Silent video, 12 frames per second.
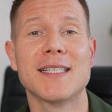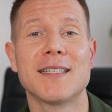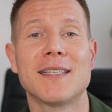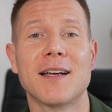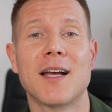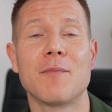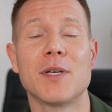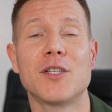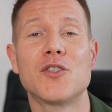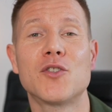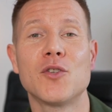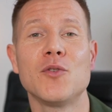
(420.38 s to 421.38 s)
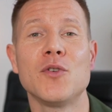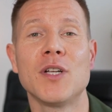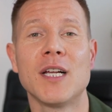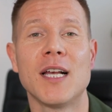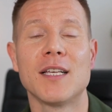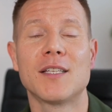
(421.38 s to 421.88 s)
lessons are coming soon.
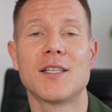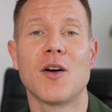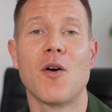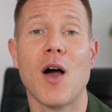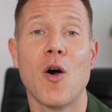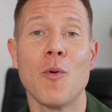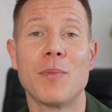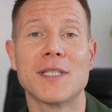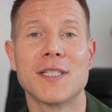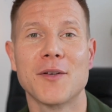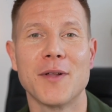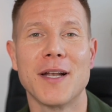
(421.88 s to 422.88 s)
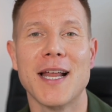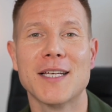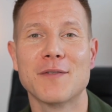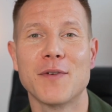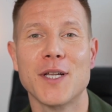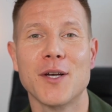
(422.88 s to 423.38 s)
So I hope I see you in the
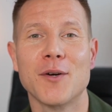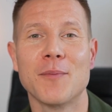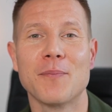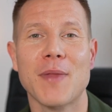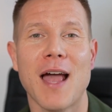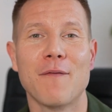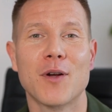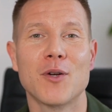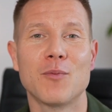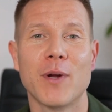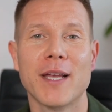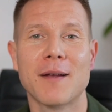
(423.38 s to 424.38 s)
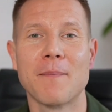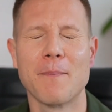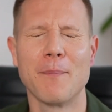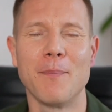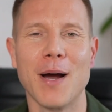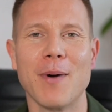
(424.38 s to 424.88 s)
next video. Have a good week.
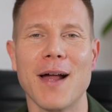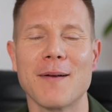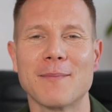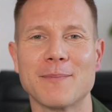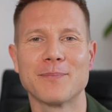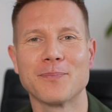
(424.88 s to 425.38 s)
Bye bye.